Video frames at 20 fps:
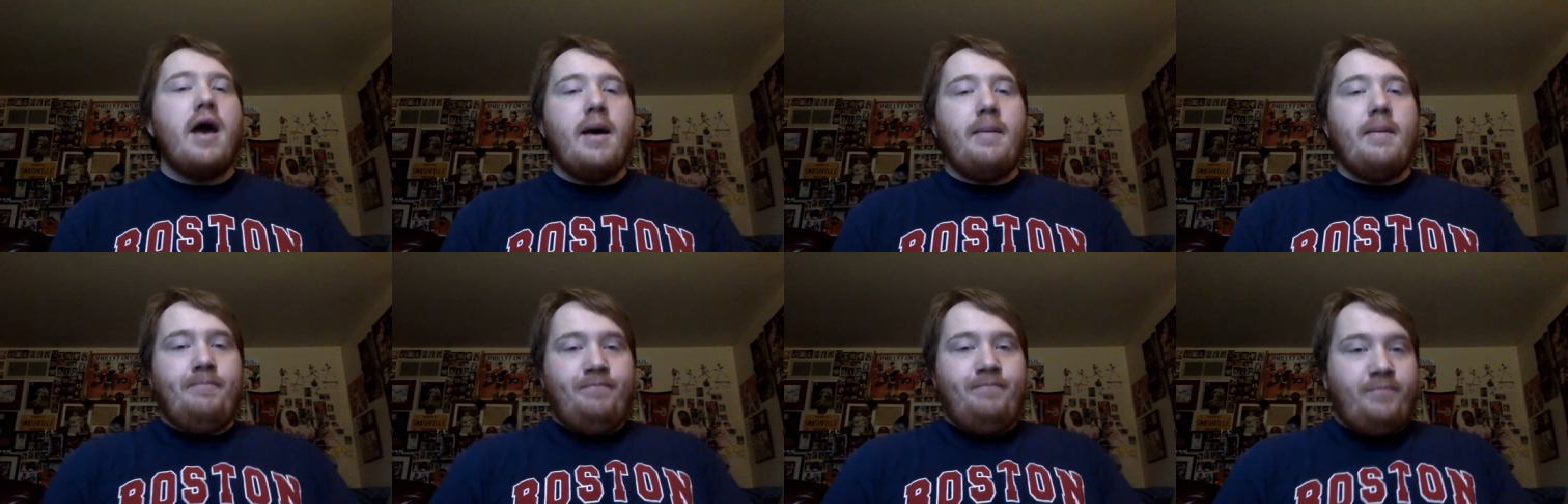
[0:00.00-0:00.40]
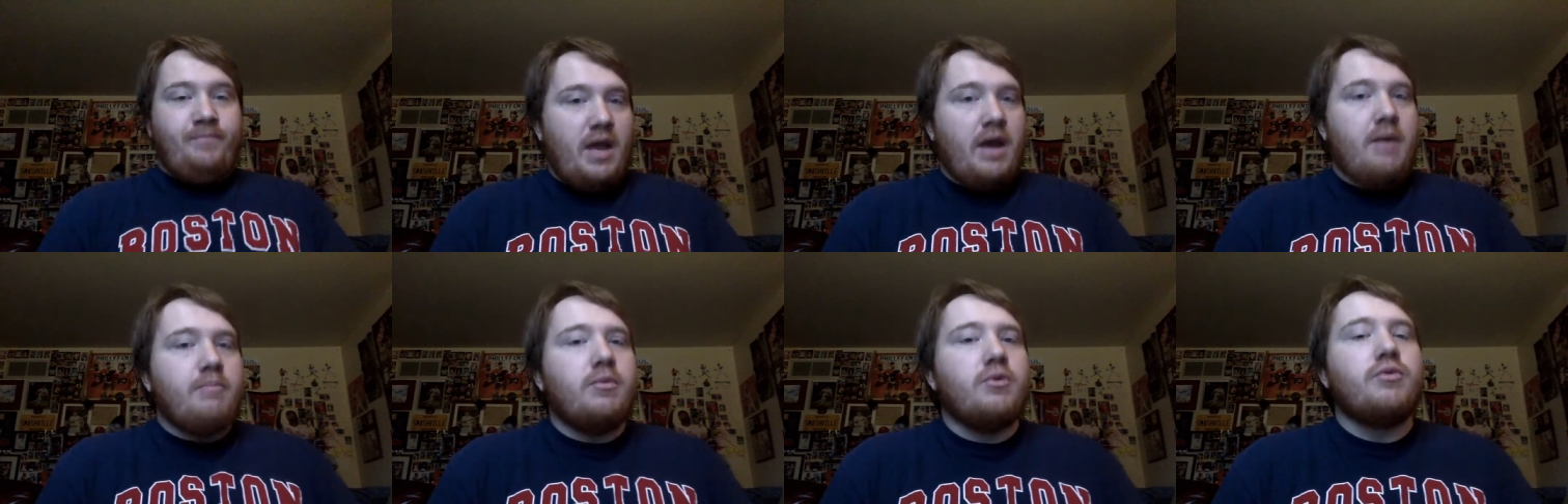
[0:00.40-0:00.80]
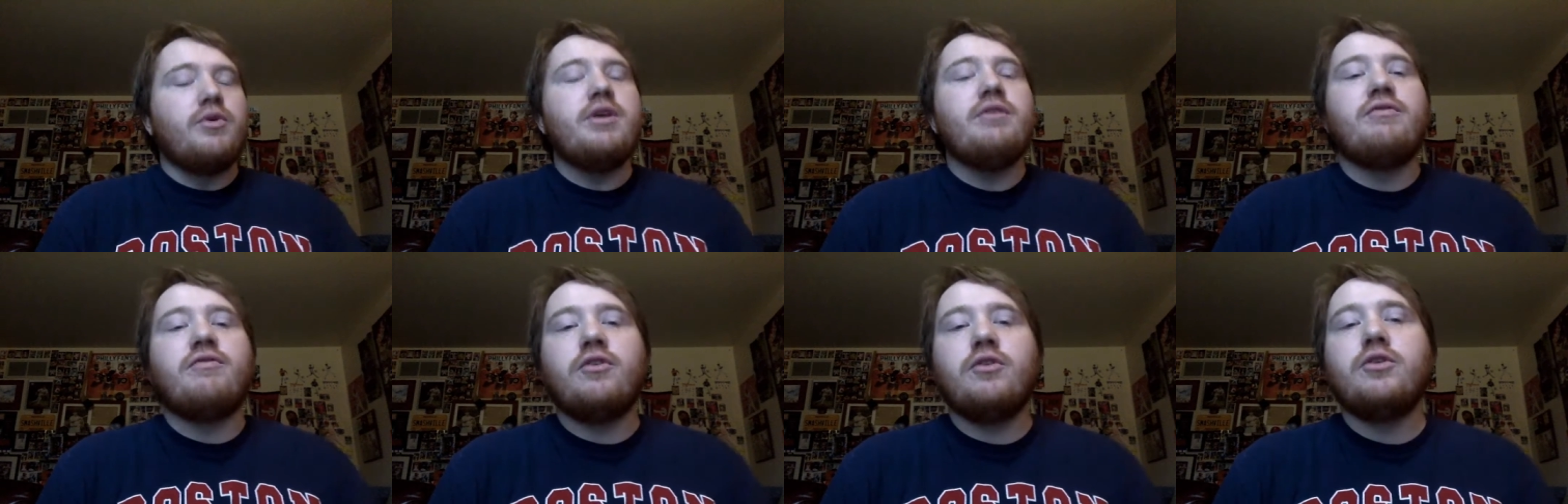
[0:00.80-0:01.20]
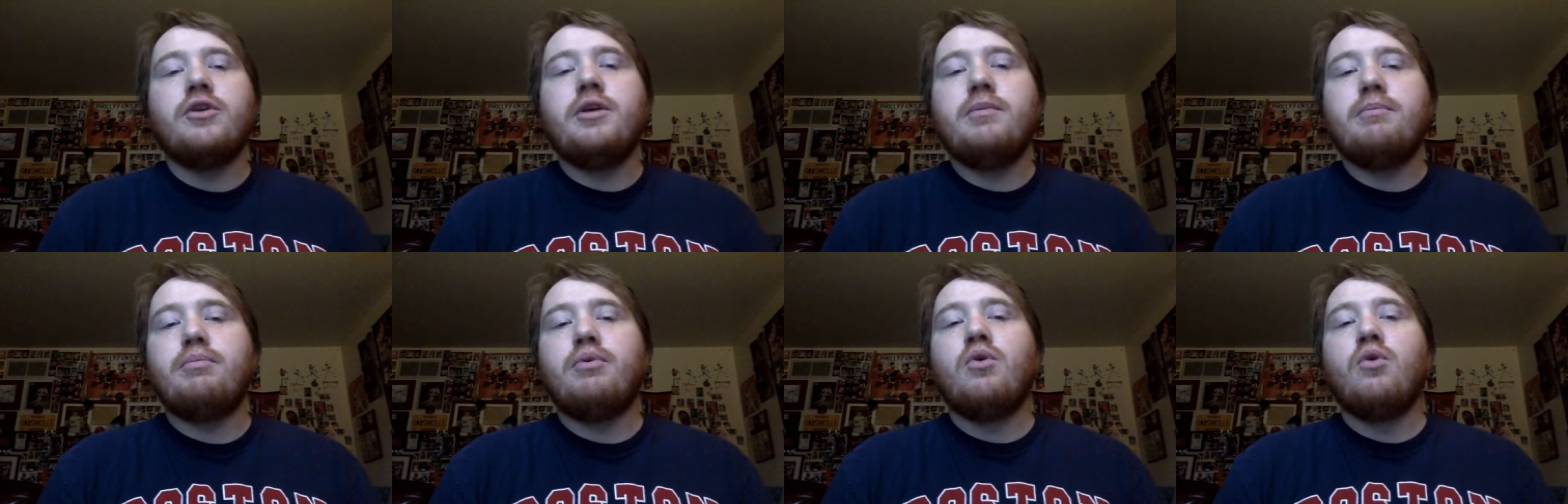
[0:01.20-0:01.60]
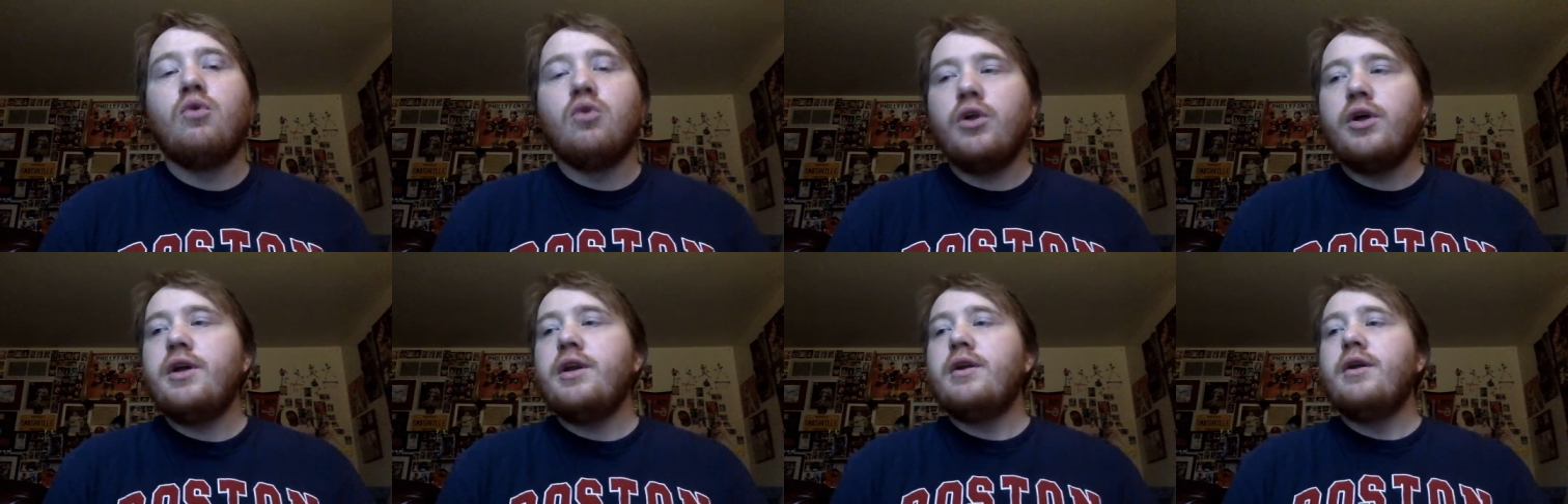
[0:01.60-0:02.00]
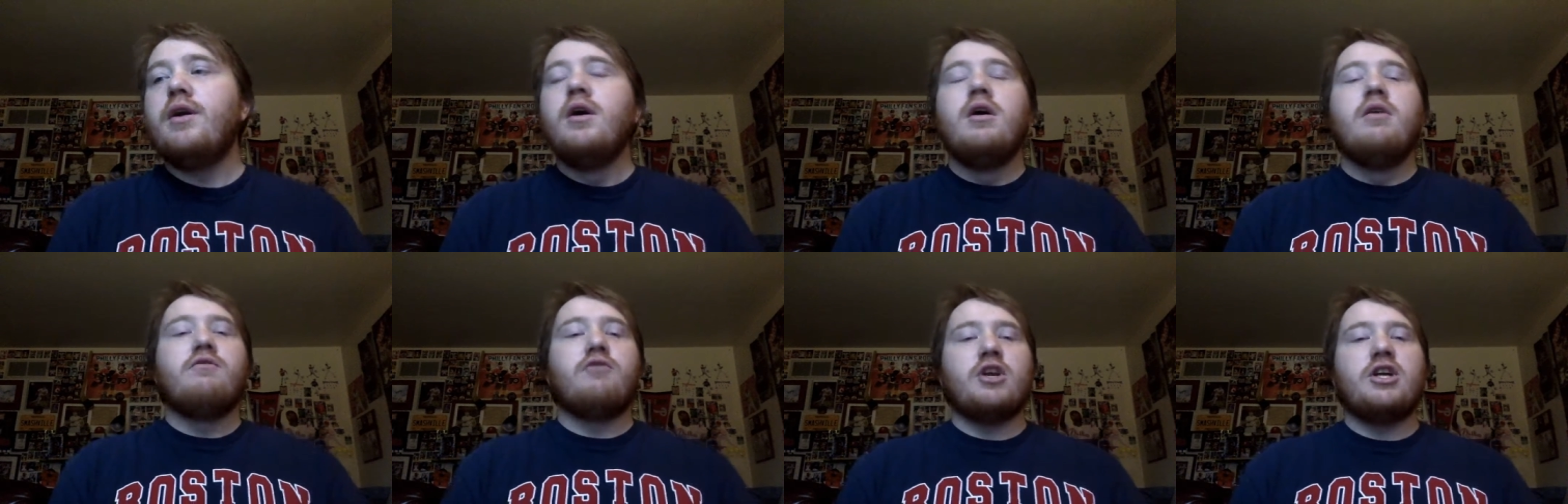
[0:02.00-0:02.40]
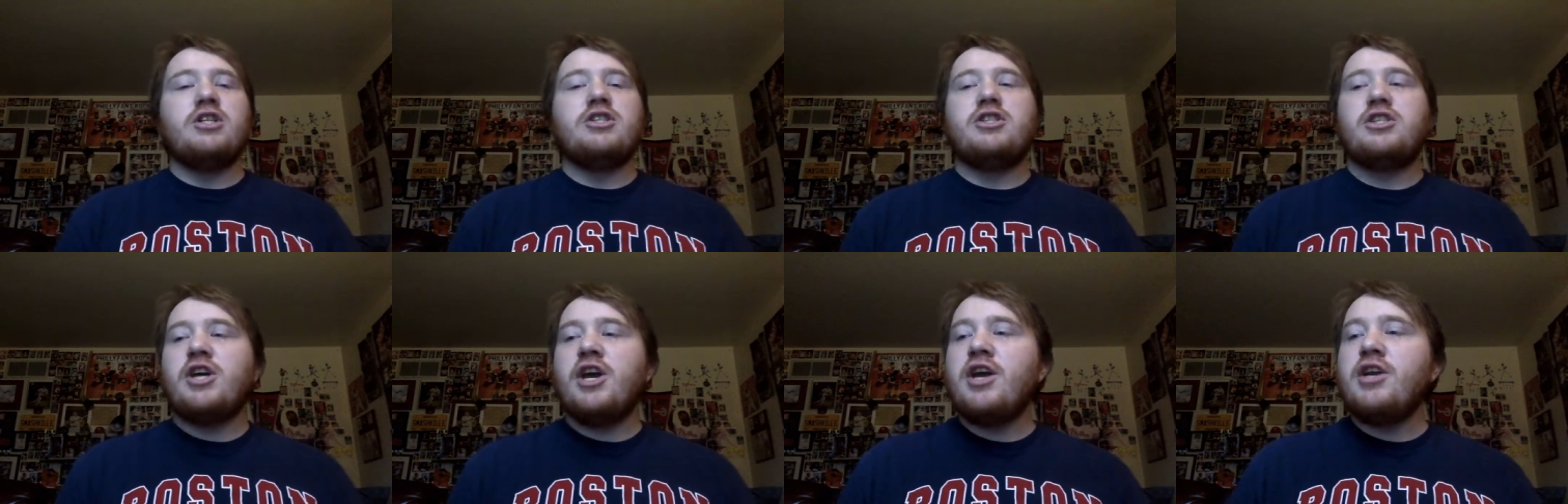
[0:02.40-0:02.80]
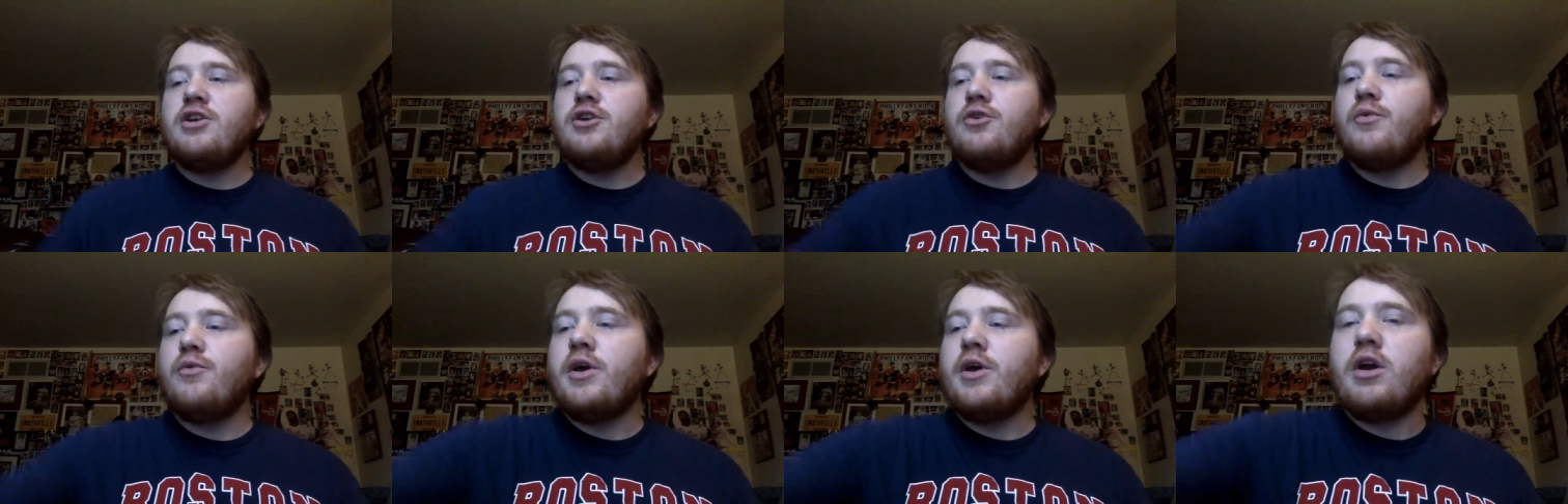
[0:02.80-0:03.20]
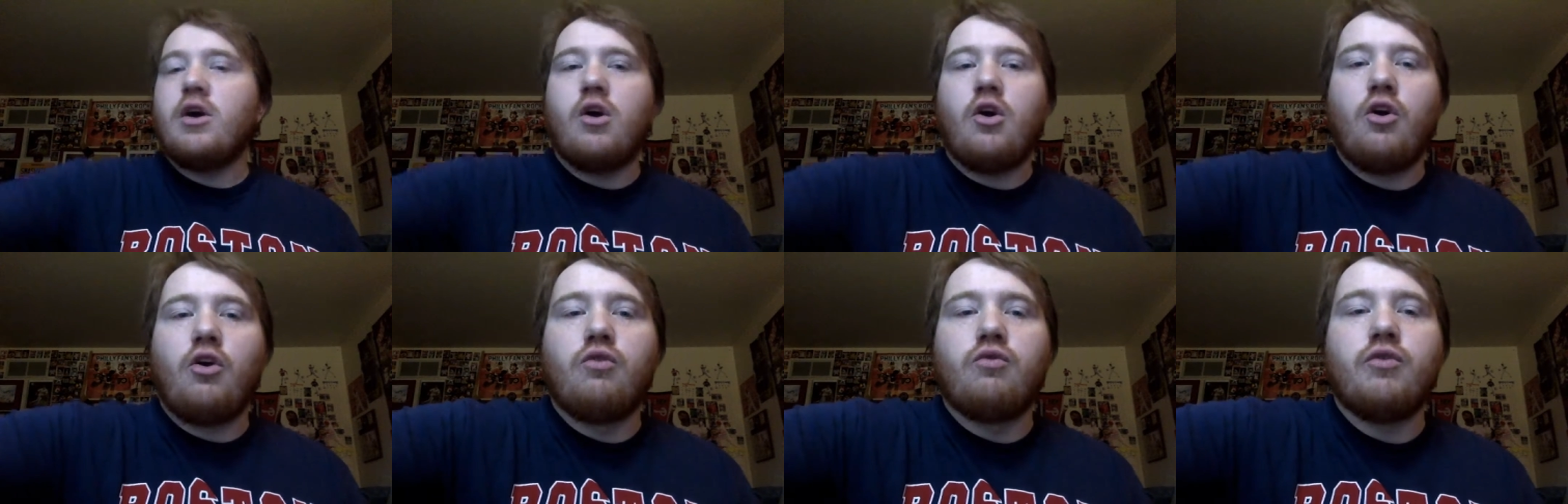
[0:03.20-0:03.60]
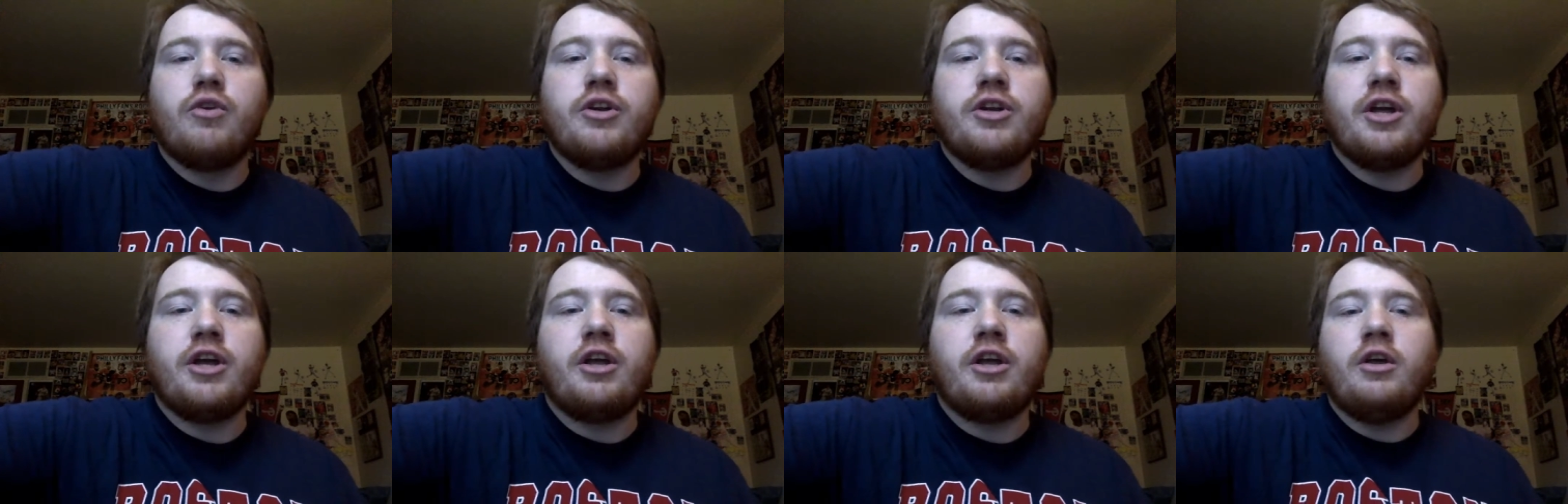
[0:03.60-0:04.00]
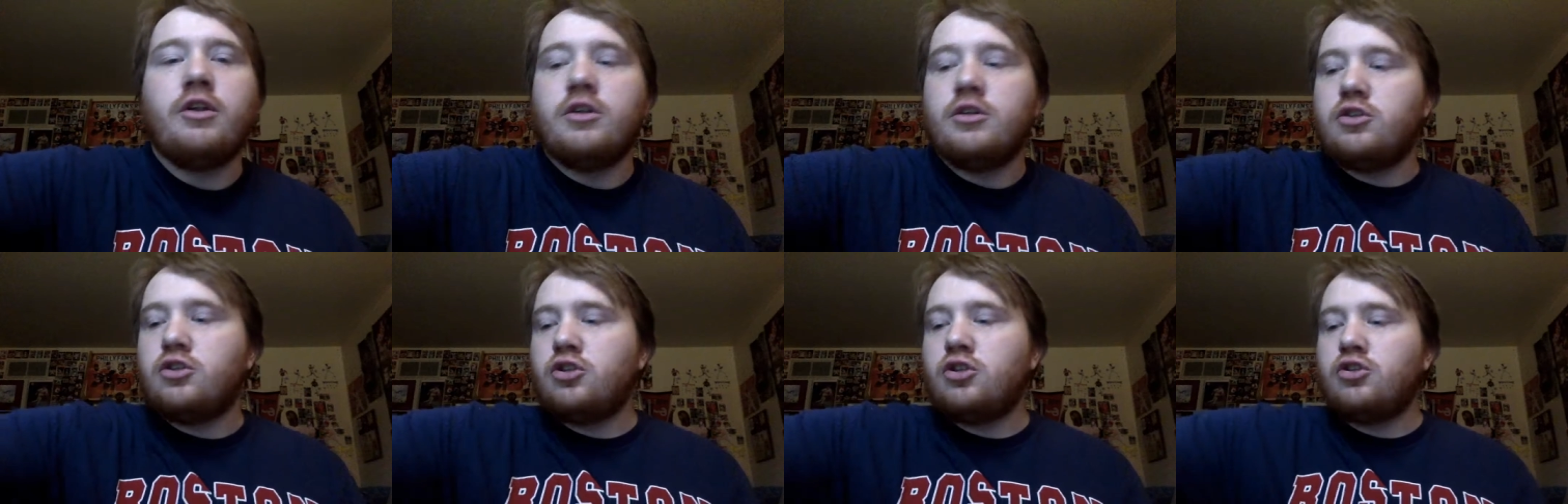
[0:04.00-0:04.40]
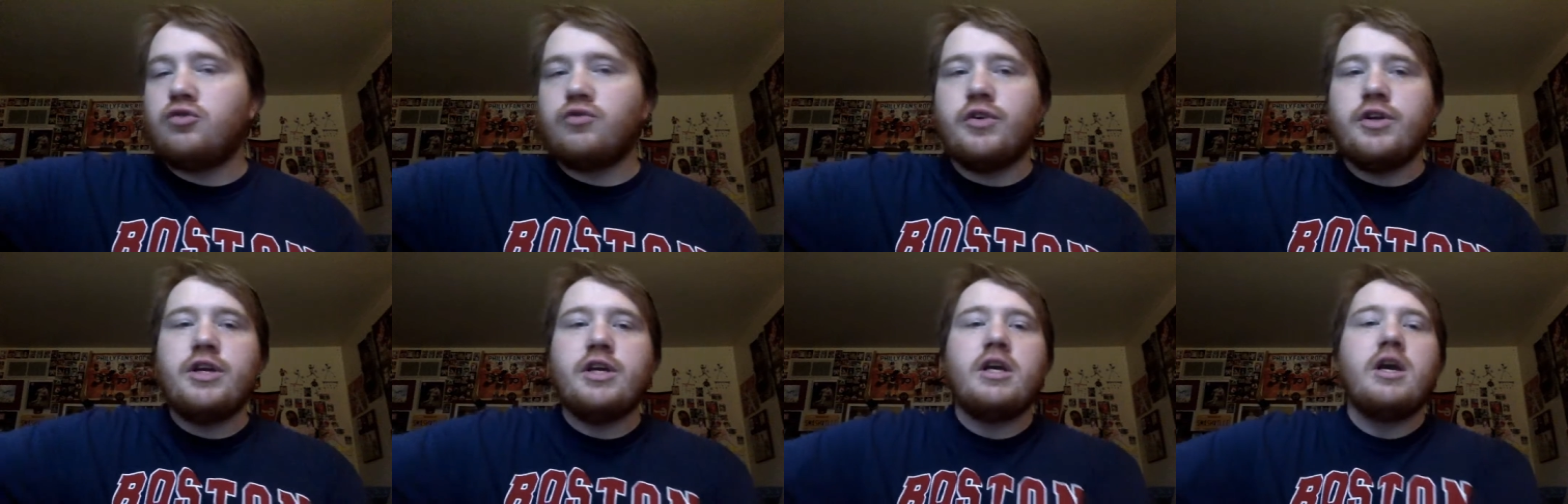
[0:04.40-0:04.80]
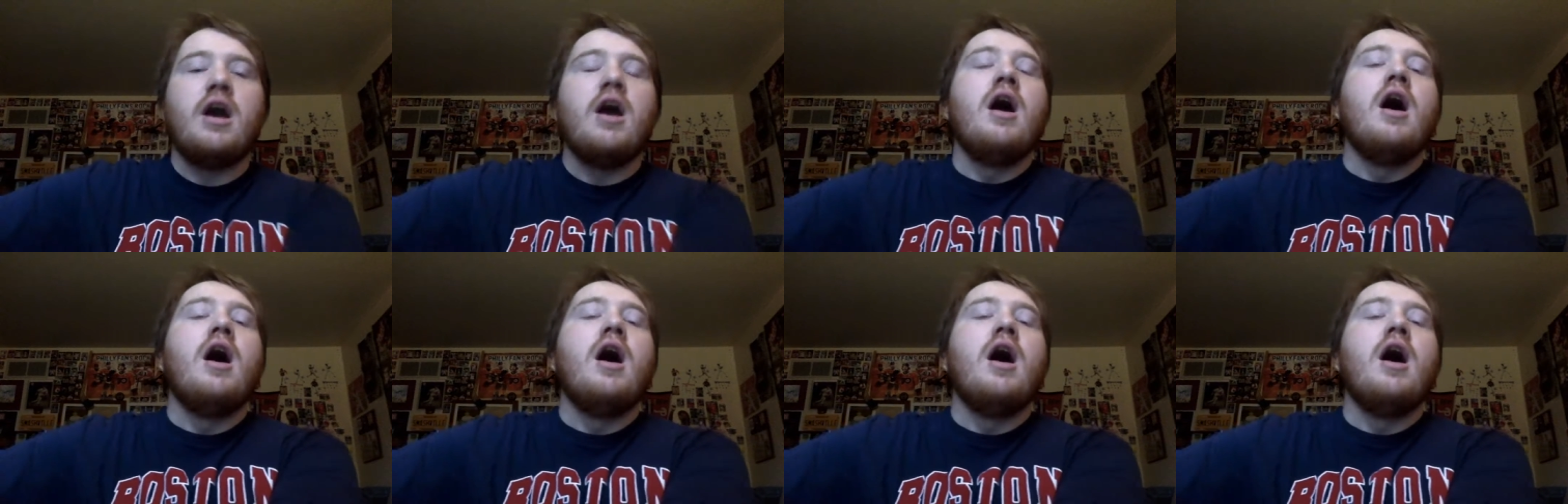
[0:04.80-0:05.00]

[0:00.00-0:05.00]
and Marie Philippe Poulin for continuing her ridiculous streak